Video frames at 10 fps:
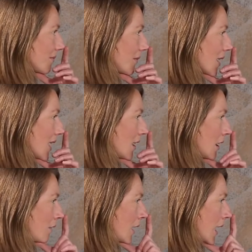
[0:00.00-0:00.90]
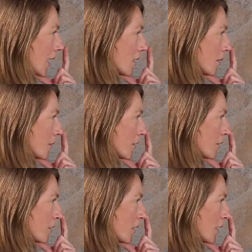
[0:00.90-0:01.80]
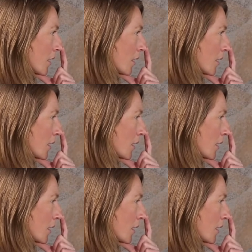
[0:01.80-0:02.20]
again, lovely light coming through there.